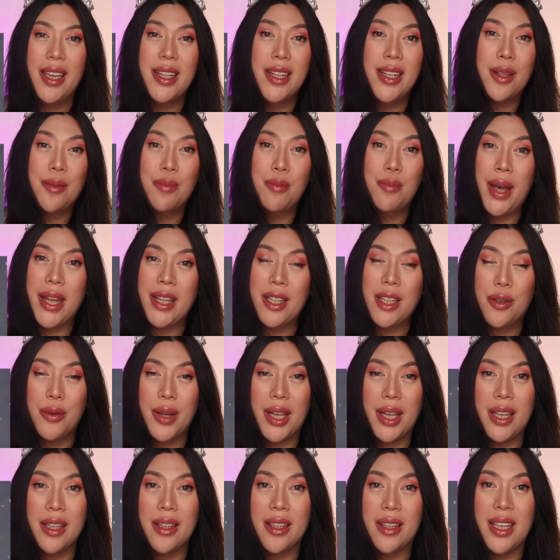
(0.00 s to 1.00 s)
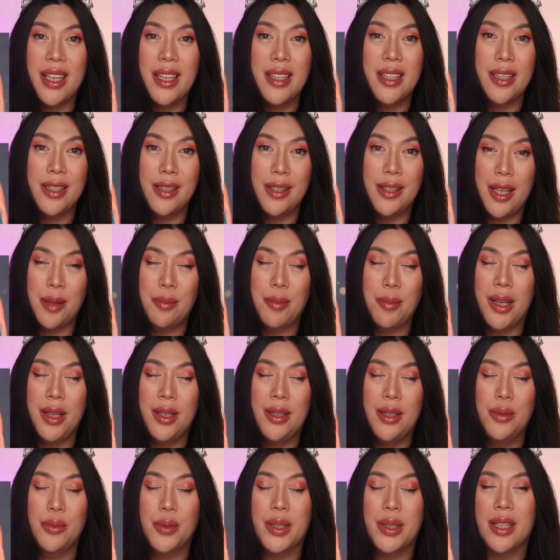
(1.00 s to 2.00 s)
and it might create a
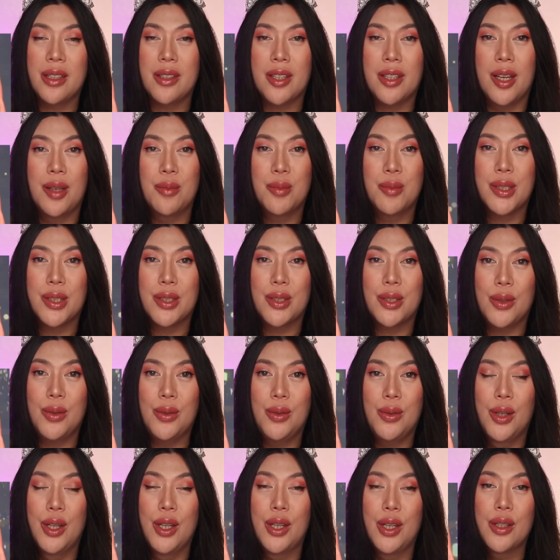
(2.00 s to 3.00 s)
dilemma when it comes to